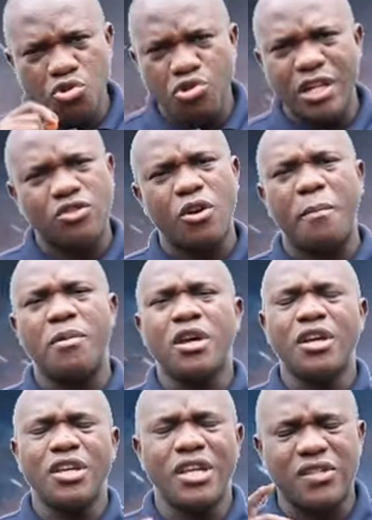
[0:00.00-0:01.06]
dress up,
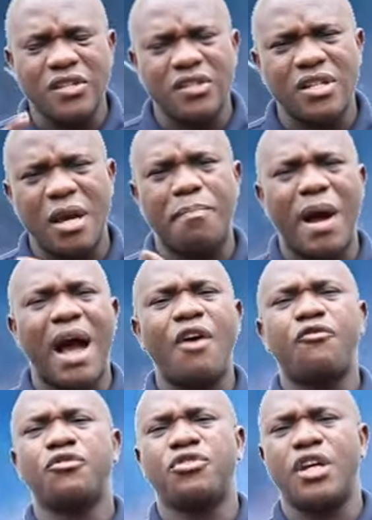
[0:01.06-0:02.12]
it is a
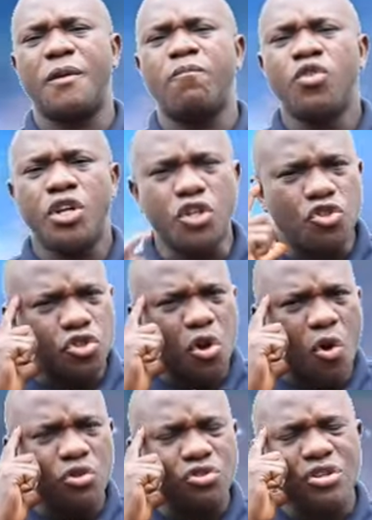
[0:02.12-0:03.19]
powerful thing. It
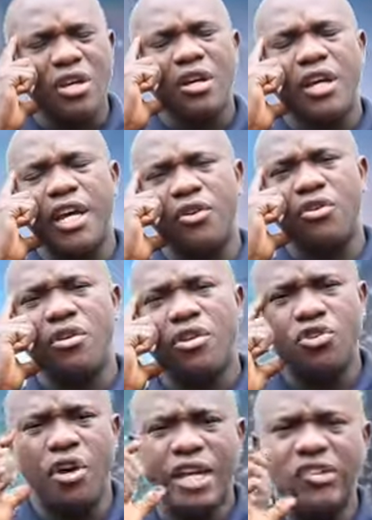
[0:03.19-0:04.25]
shows you know,
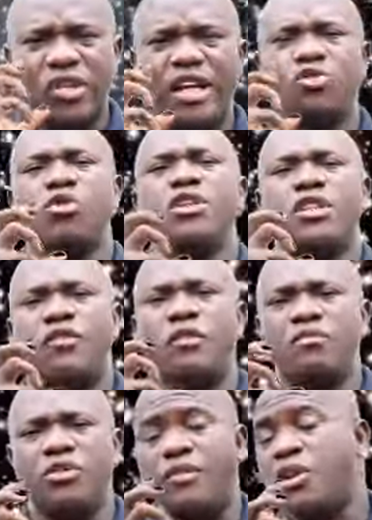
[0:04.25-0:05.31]
your intellectual
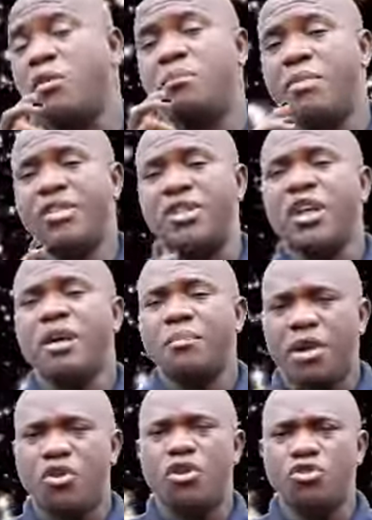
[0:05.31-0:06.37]
development
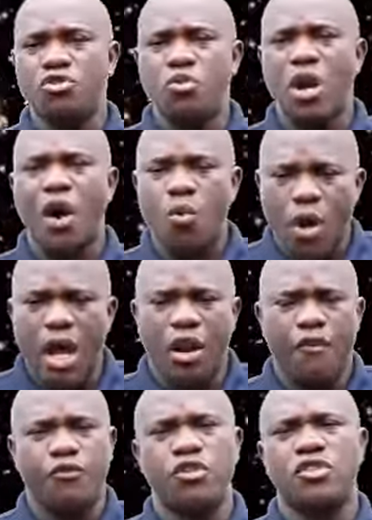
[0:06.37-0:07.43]
because you are aware
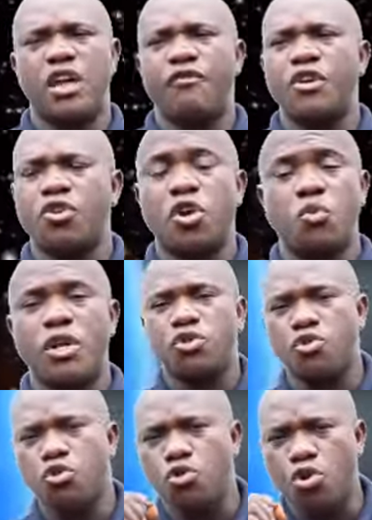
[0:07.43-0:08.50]
of yourself. In other
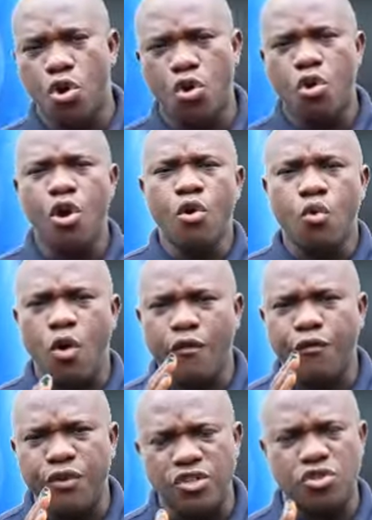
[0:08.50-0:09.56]
you know what
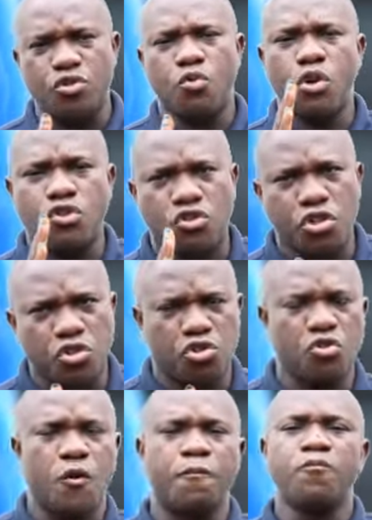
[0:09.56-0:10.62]
fits you, what suits
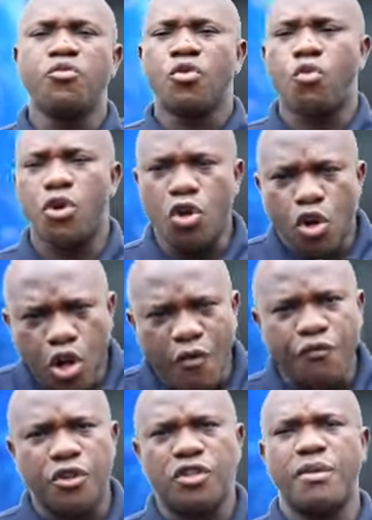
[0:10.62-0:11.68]
you, what you're
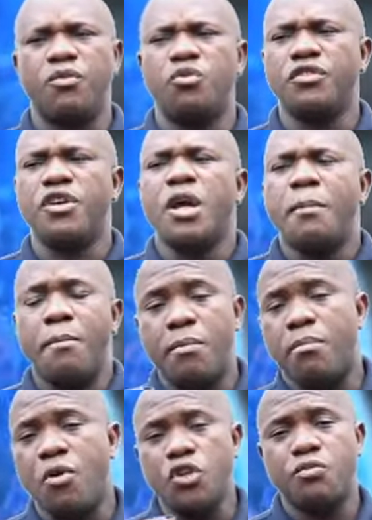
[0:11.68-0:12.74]
comfortable with, but
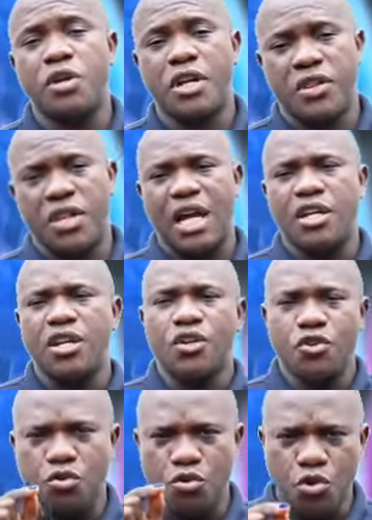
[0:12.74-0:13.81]
much more than that,
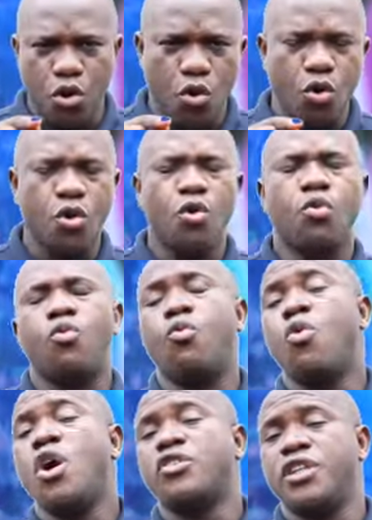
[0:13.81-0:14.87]
you know
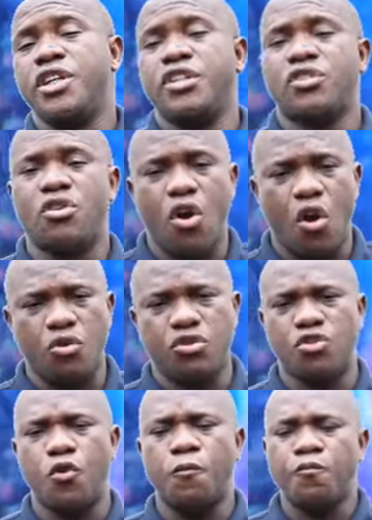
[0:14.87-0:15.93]
what is
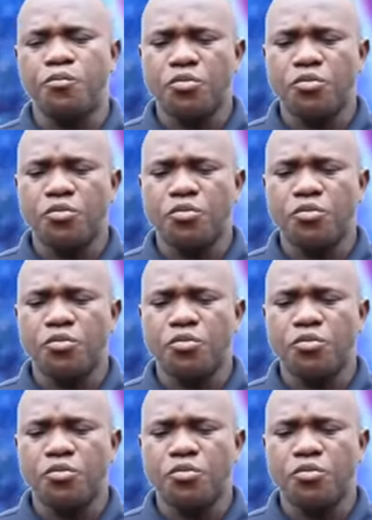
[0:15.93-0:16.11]
also,